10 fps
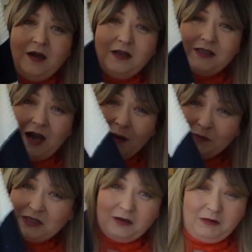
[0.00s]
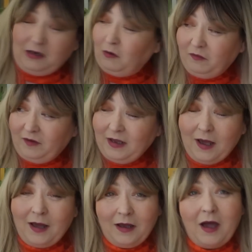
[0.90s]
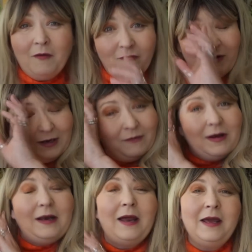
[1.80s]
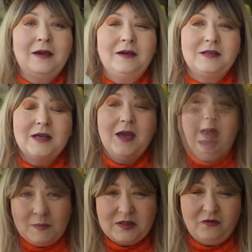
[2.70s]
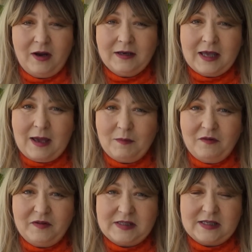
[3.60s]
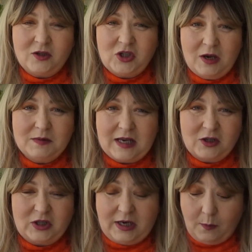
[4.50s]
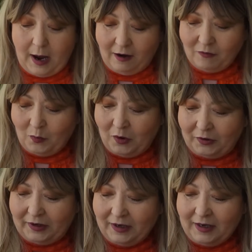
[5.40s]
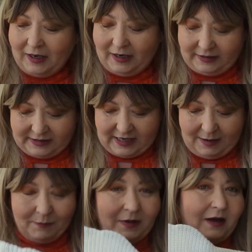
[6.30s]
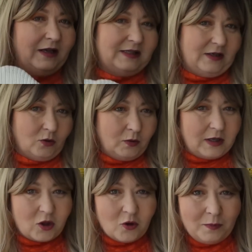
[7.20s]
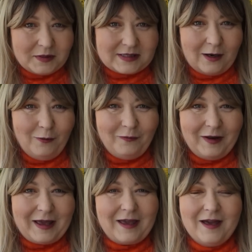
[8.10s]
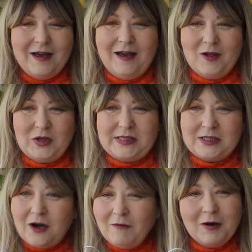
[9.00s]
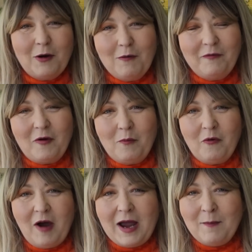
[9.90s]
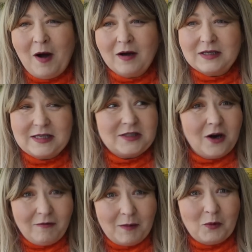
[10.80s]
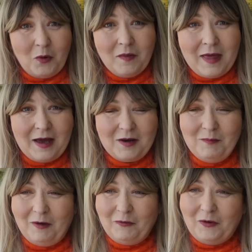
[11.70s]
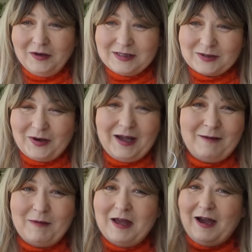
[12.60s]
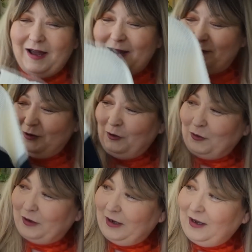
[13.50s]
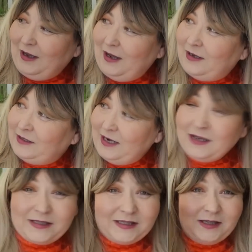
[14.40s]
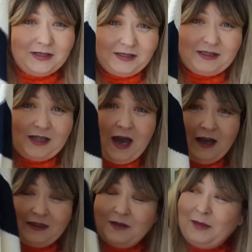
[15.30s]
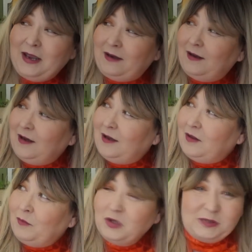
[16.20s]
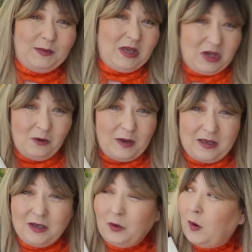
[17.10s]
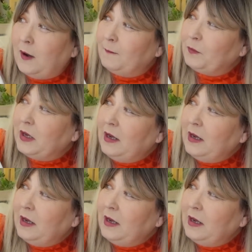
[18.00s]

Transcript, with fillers: It's absolutely lovely. I, I really, really like it. Yeah, Emma's friend came to visit and she was actually wearing one. And um, I said, oh, your jumper's lovely. And she said, oh, I got it from Primark. I said, oh, I'm going there tomorrow. So um, I'll have a look. And yes, they had them in. They must be new in, you know.